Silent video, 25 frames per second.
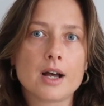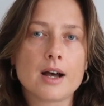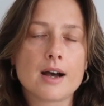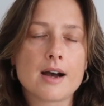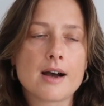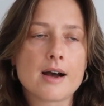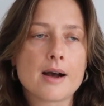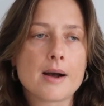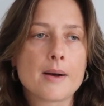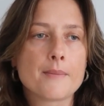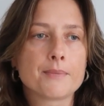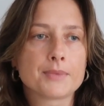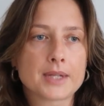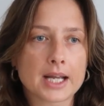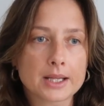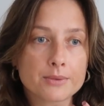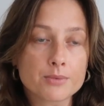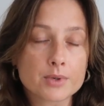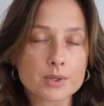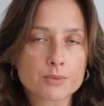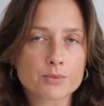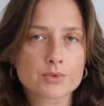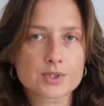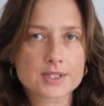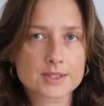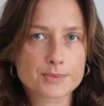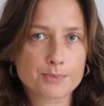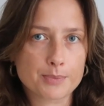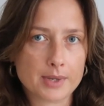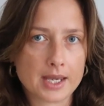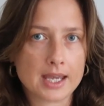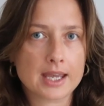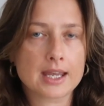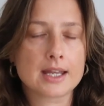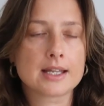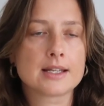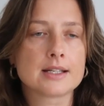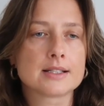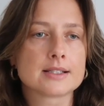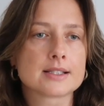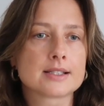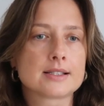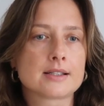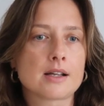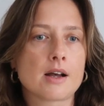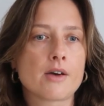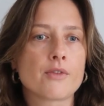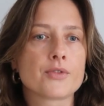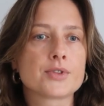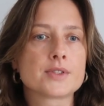That one was paid and
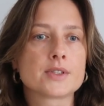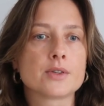stuff.